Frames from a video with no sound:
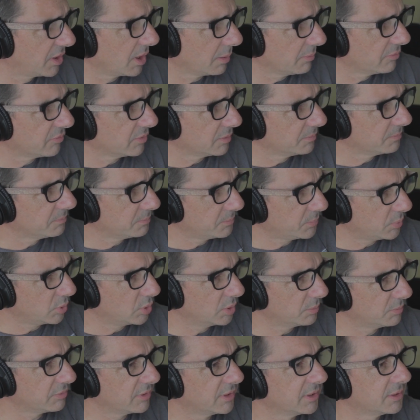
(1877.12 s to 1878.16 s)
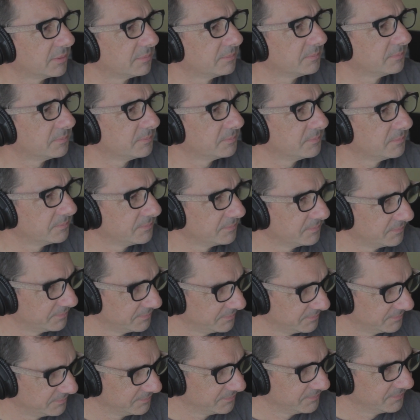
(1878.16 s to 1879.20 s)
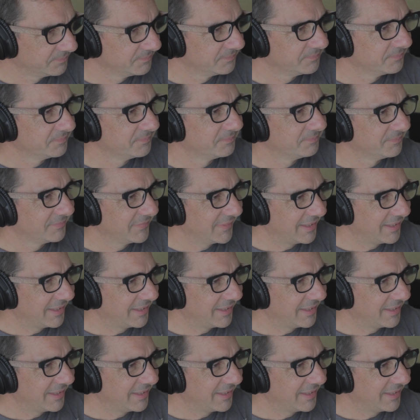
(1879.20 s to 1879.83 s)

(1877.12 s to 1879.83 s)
you come born, from. Bred born and buttered, bread. As Ronnie Drew used to say.